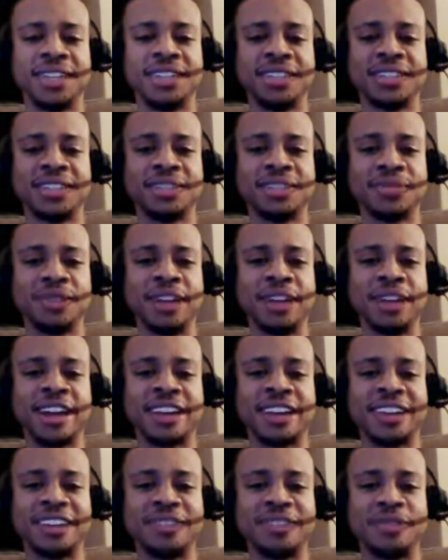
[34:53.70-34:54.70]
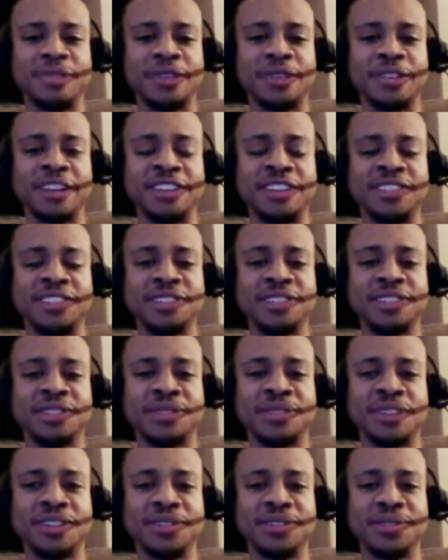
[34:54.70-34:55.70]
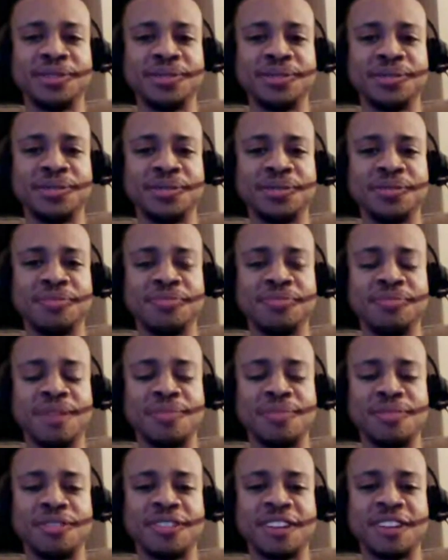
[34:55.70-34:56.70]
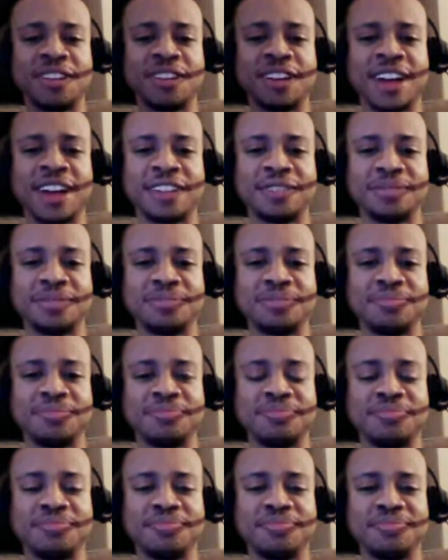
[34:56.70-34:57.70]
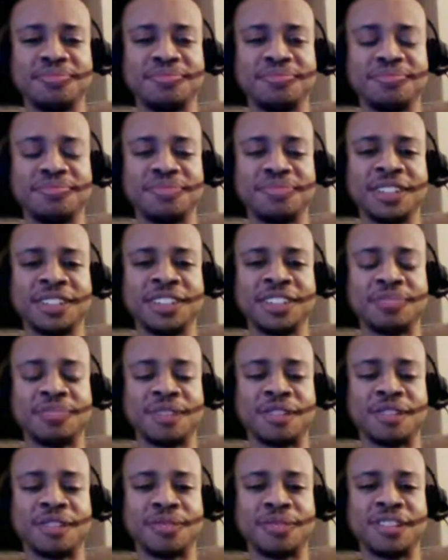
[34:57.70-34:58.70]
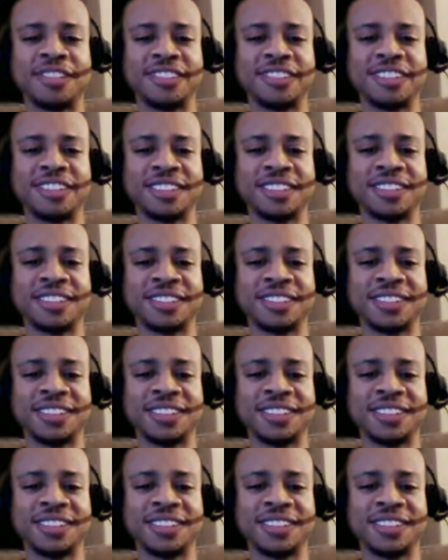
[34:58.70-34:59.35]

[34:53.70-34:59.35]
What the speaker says: So we were introduced to a new member of the Gotham police department.